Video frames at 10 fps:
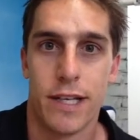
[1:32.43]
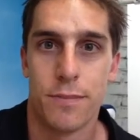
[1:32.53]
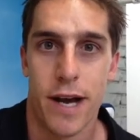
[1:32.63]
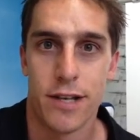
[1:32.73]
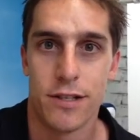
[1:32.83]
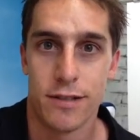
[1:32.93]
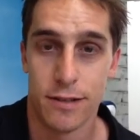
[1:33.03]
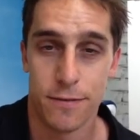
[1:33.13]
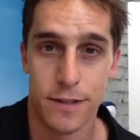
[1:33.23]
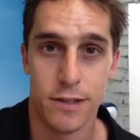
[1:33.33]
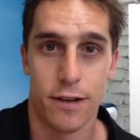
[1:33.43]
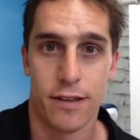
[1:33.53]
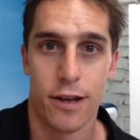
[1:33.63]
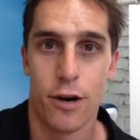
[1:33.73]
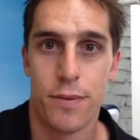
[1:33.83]
these patients is
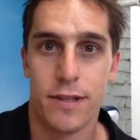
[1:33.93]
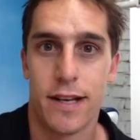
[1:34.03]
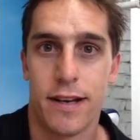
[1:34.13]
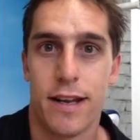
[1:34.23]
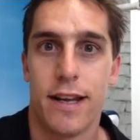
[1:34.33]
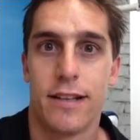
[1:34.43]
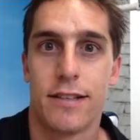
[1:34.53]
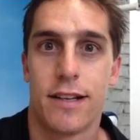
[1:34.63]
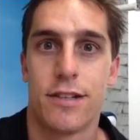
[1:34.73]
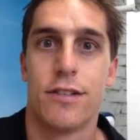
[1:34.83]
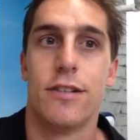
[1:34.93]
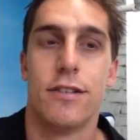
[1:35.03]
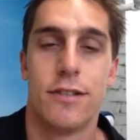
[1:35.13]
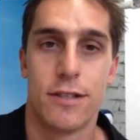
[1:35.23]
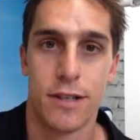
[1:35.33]
physiotherapy techniques such
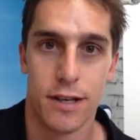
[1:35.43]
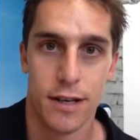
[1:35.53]
as